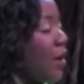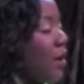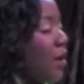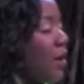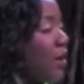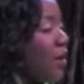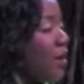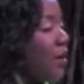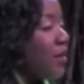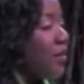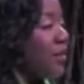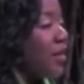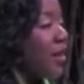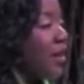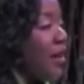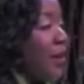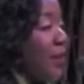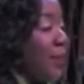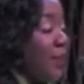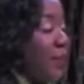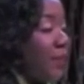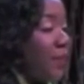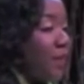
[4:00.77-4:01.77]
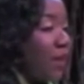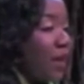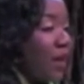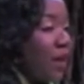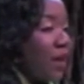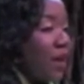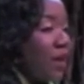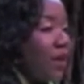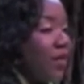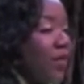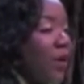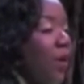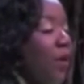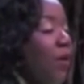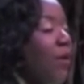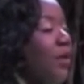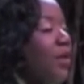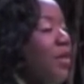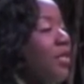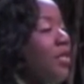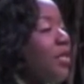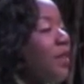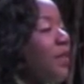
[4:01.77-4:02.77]
You see, the
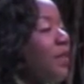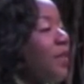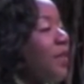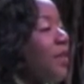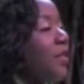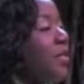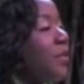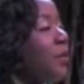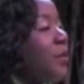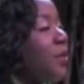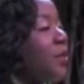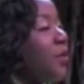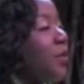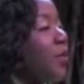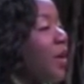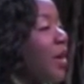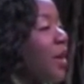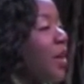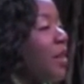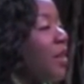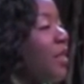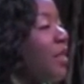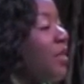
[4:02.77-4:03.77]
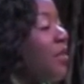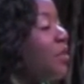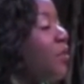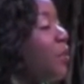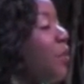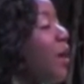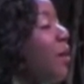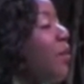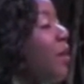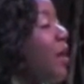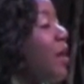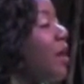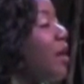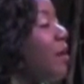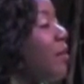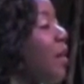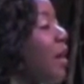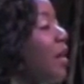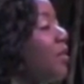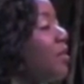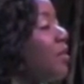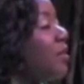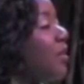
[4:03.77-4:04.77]
only difference between these women and
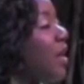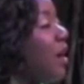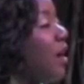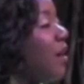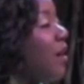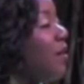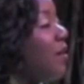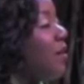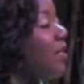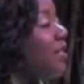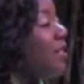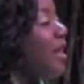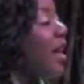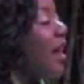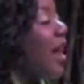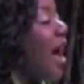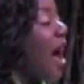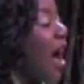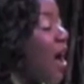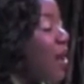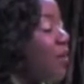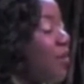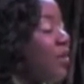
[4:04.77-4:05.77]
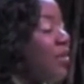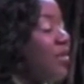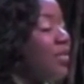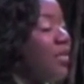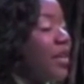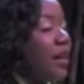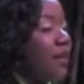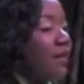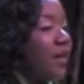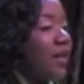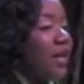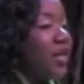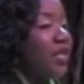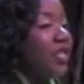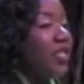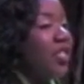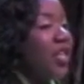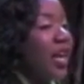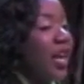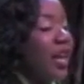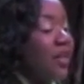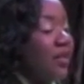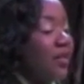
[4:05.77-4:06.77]
myself is that I was given a
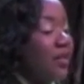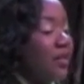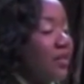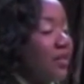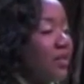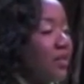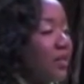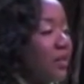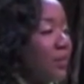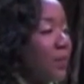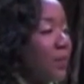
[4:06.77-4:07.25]
chance.